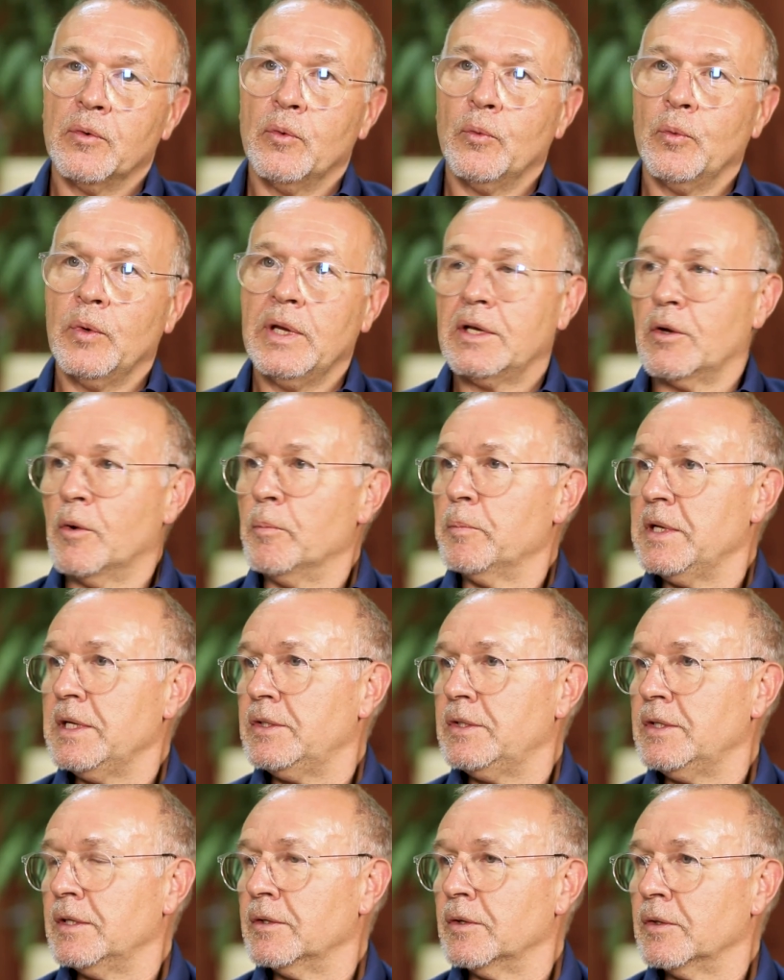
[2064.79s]
we
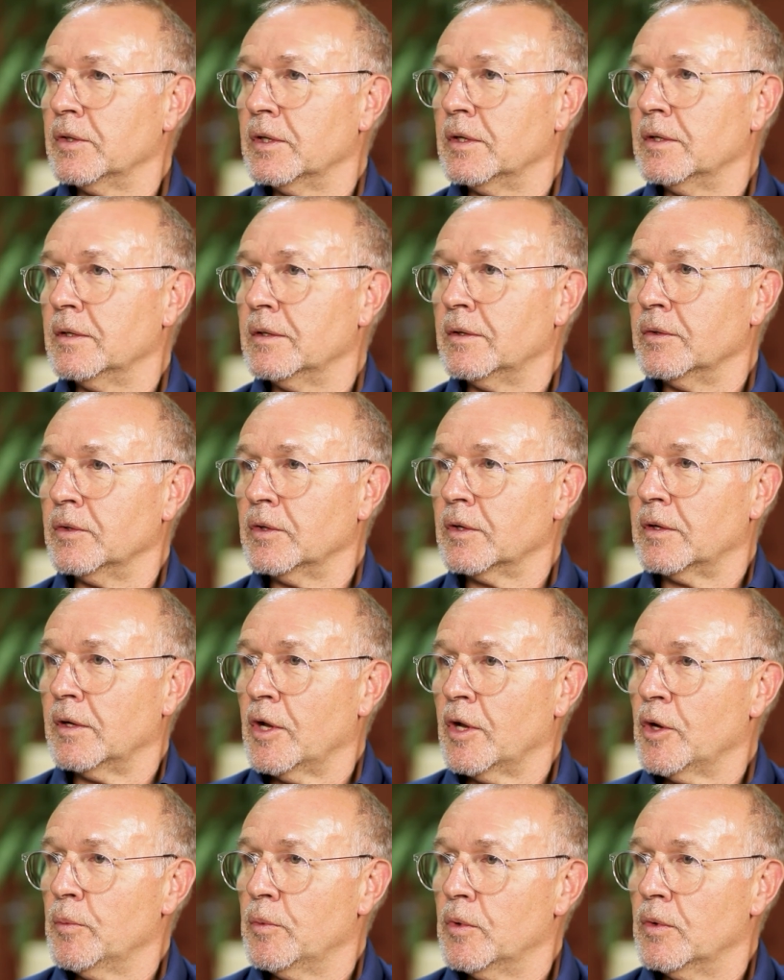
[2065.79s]
competing on the
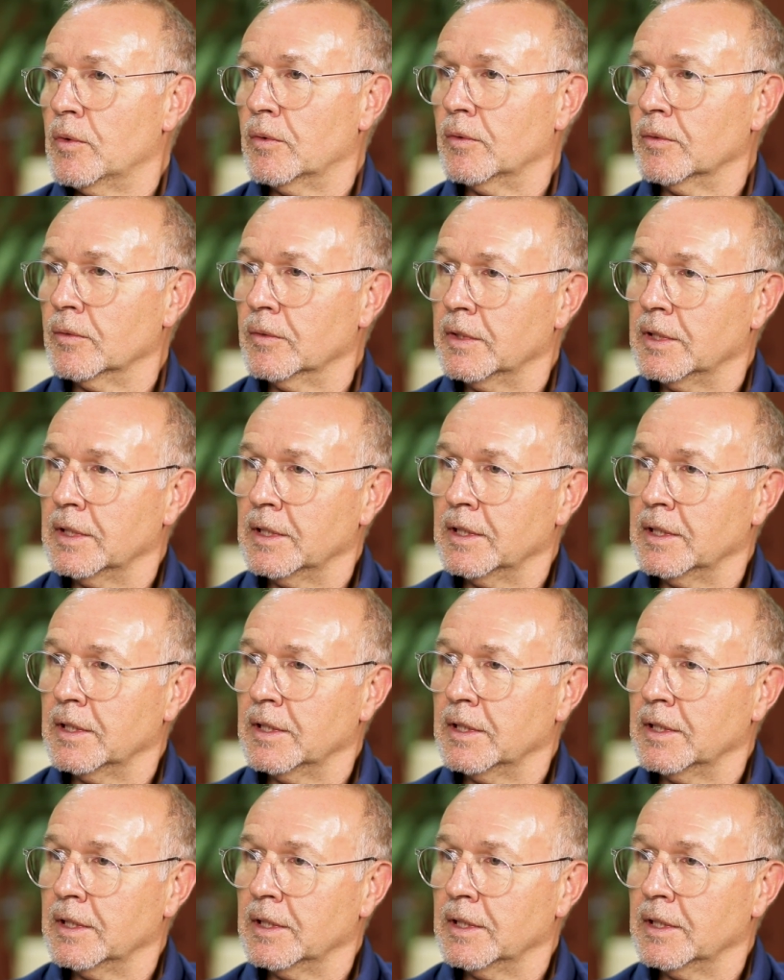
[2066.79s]
global